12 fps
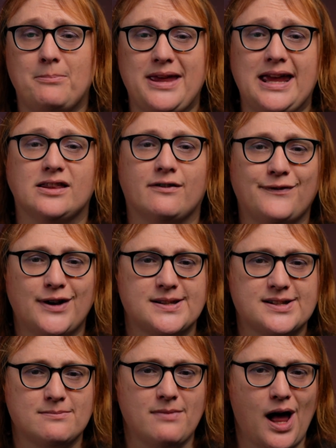being the
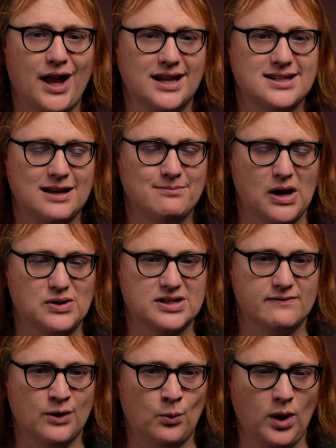first to market in most
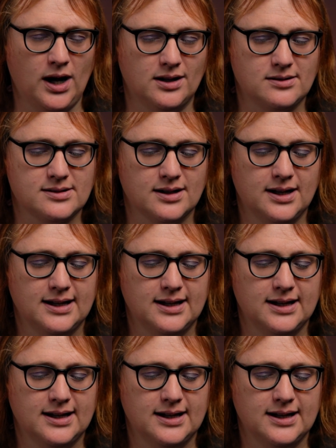of the world.